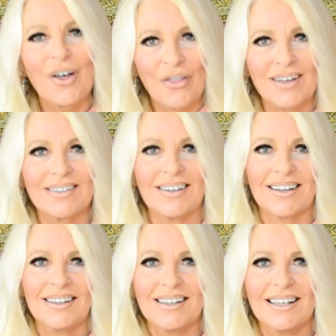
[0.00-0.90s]

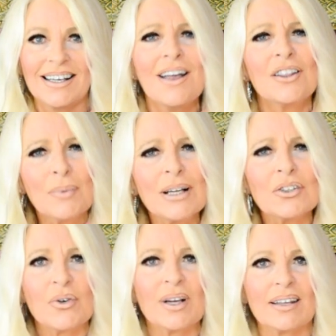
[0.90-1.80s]
authentic. The real
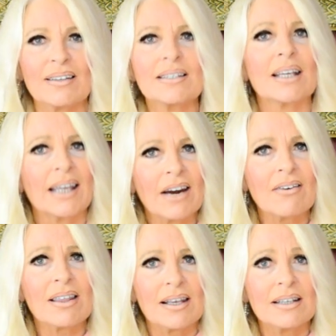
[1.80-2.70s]
trick is to
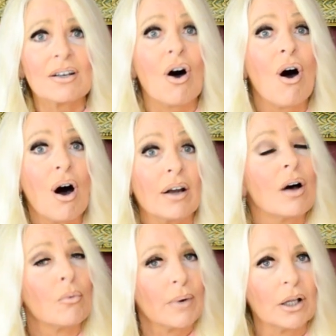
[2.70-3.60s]
carry this on
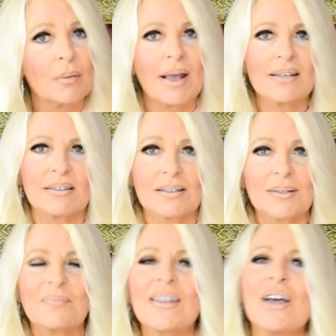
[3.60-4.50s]
a regular
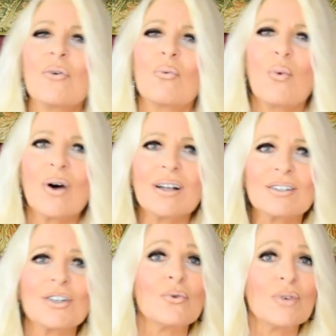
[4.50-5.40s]
basis.
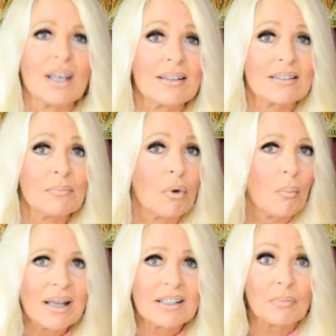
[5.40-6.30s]
Once you get some
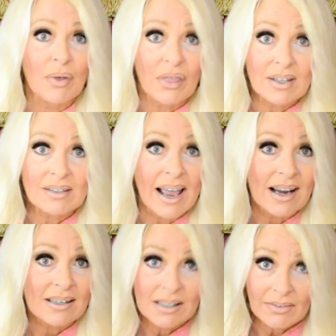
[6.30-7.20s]
momentum with this
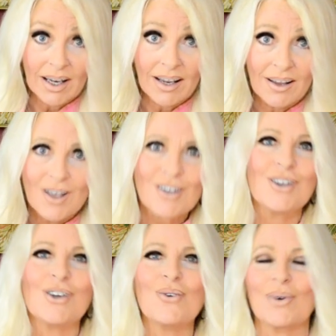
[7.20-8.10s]
activity,
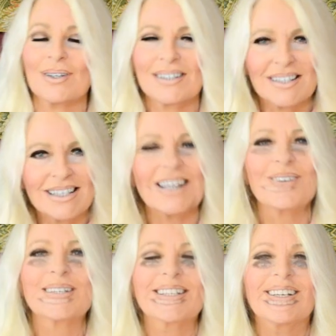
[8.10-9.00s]
you will see
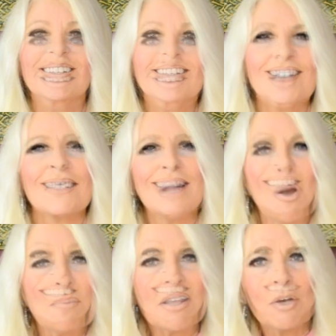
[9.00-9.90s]
the result. We
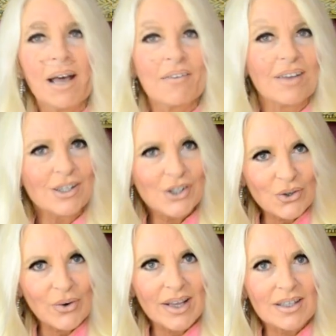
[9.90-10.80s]
hope that you have
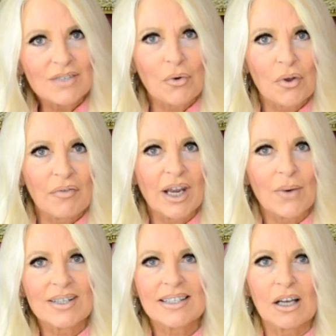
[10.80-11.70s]
enjoyed this fourth
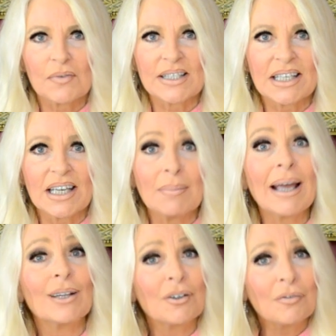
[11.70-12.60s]
video on self-esteem
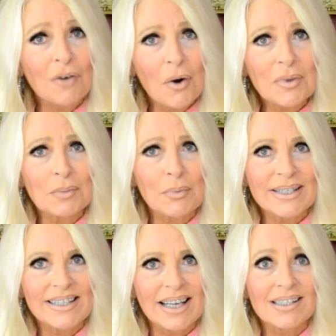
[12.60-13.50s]
and look forward to
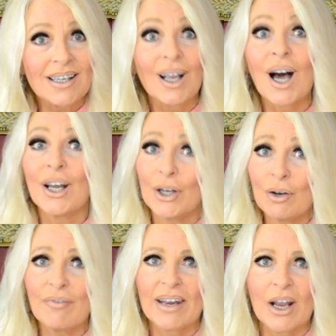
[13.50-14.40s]
presenting a
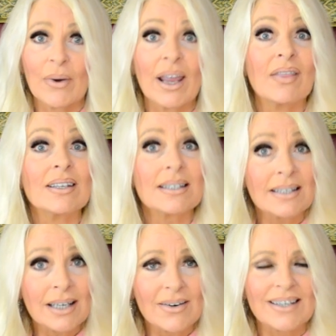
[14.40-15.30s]
new video in the
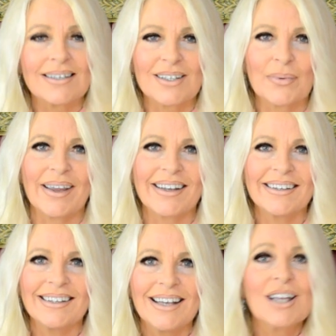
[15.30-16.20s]
series next week.
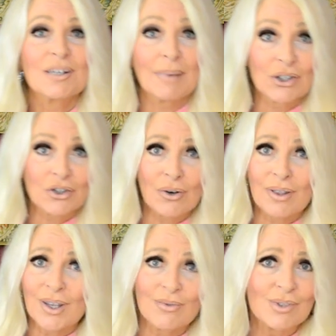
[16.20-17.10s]
To make sure
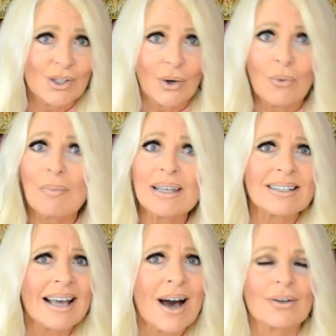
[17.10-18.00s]
that you don't
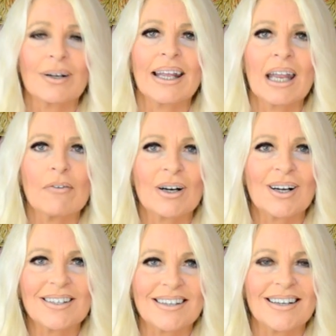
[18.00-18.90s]
miss out on any of our
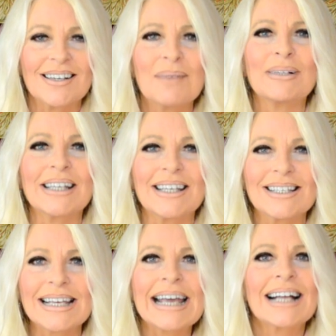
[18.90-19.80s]
content,
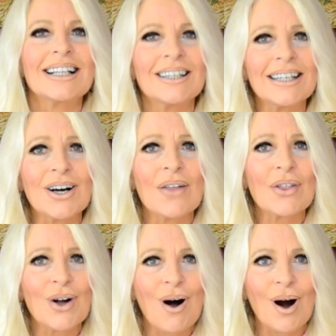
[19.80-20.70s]
please click on the
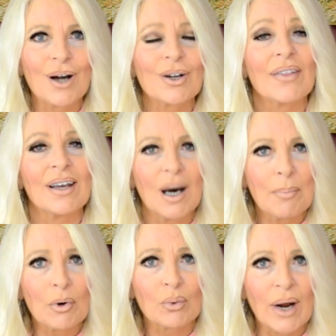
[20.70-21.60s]
card on the
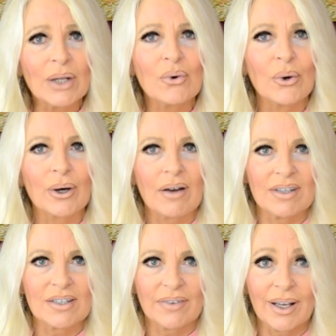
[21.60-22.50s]
upper right corner of
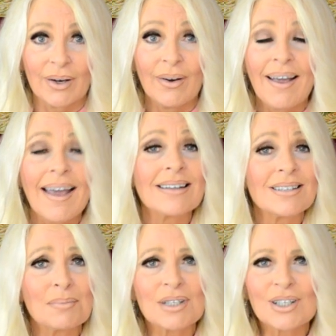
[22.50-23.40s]
this video and
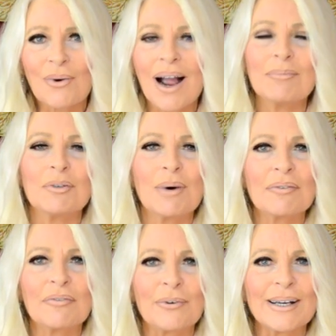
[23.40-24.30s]
subscribe to our
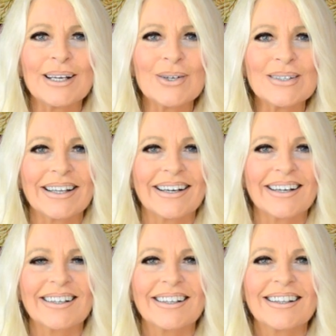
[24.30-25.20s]
free newsletter.